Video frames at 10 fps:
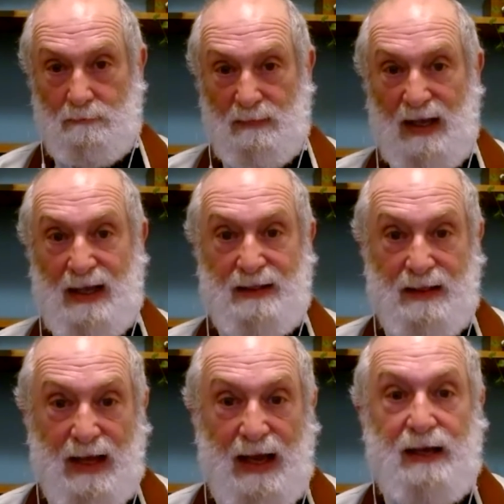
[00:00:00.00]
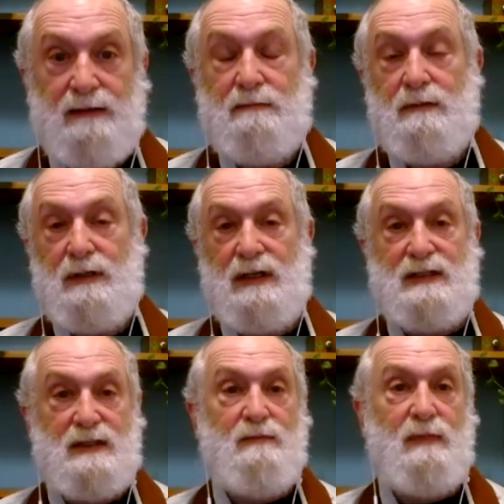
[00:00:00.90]
And that is
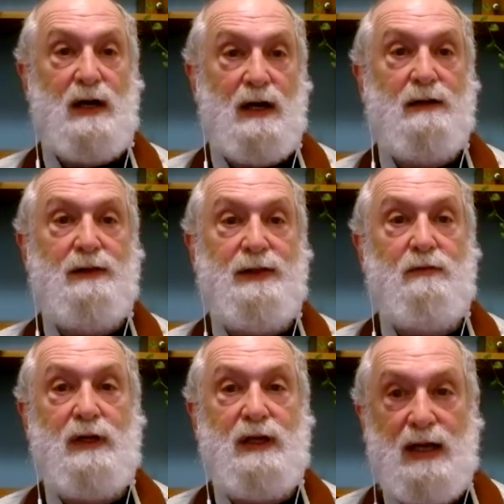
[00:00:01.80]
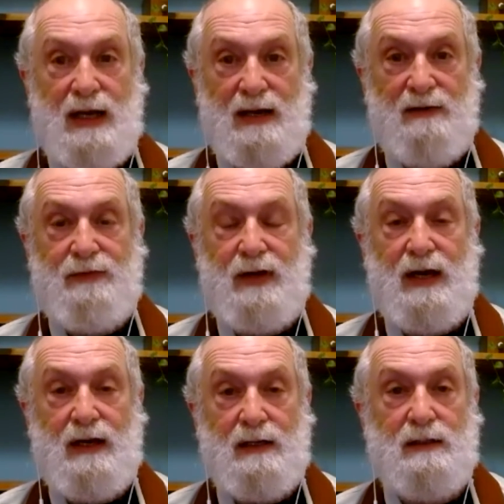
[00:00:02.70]
the model that we have for how
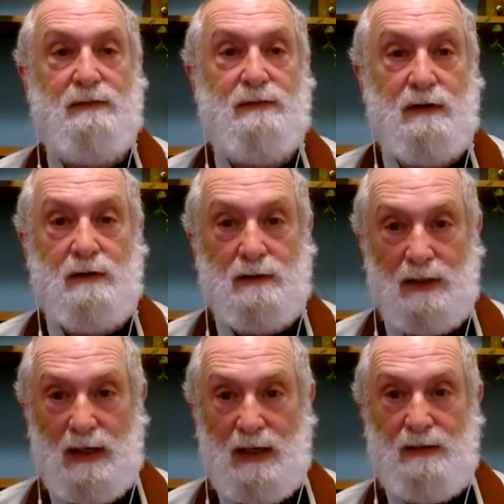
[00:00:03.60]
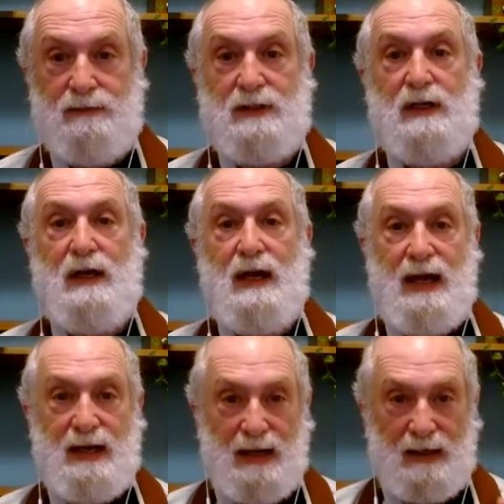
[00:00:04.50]
to live our own lives
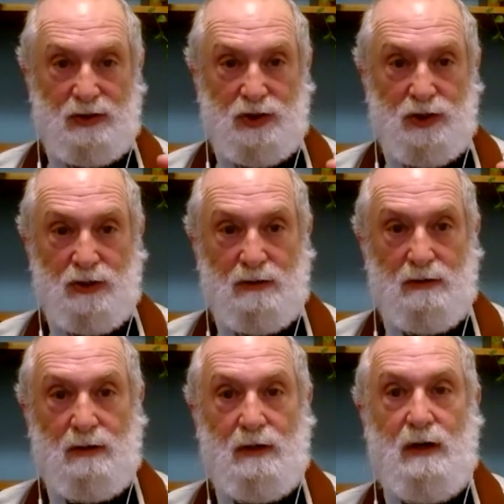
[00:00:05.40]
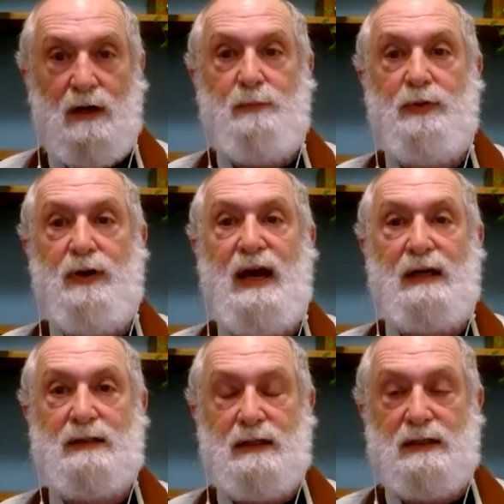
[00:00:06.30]
and how to turn our
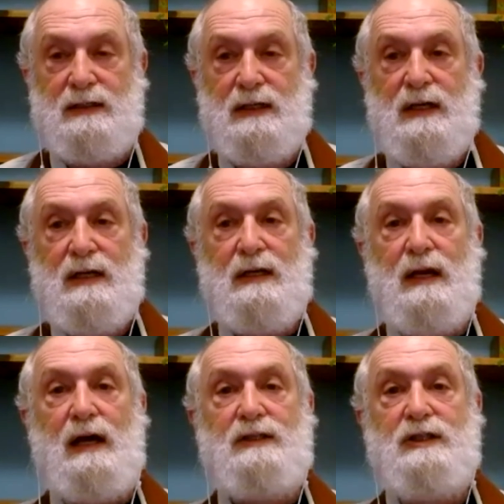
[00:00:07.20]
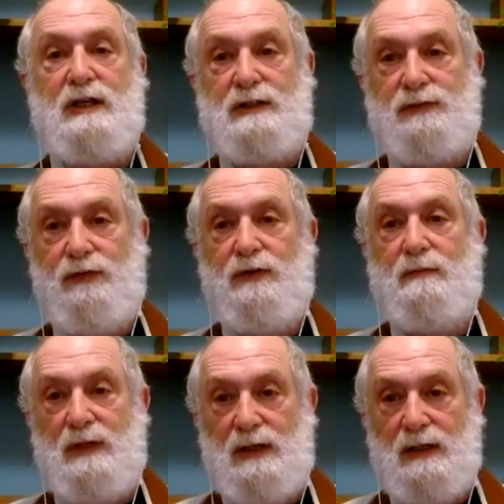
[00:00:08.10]
practice, not just for
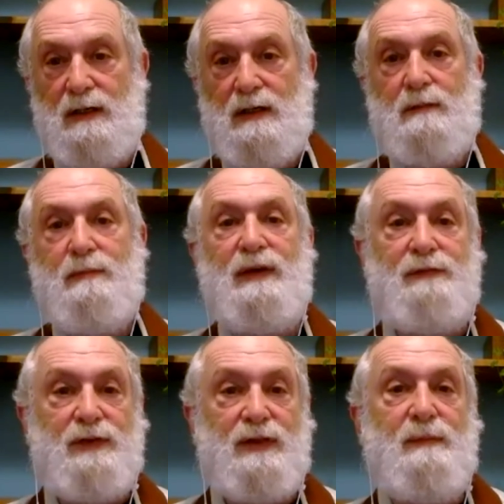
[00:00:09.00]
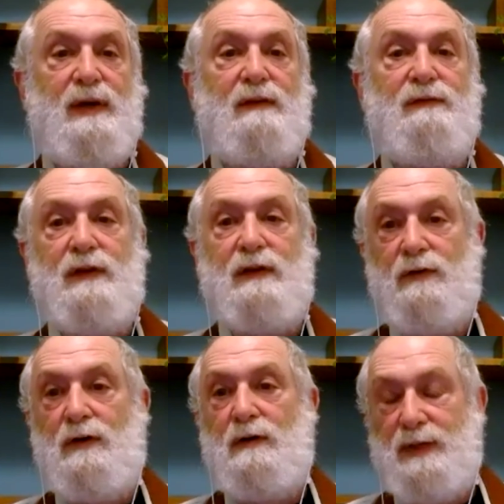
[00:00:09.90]
me, but for the benefit of
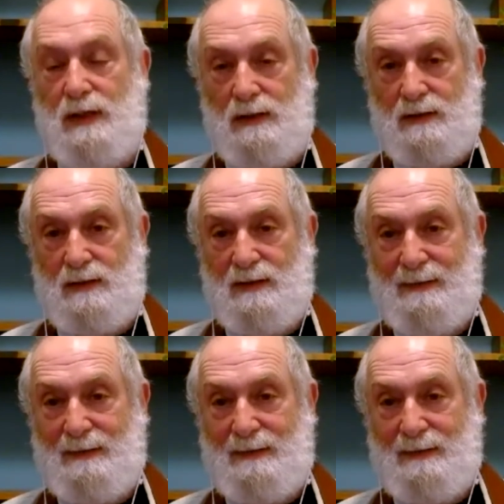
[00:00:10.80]
all beings.